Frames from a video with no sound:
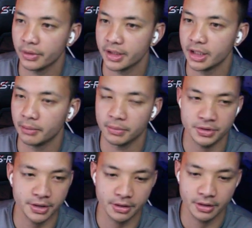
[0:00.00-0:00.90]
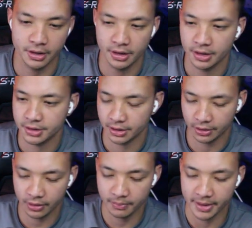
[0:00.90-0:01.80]
with the numbers here.
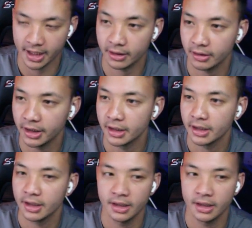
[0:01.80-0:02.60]
So going back, right,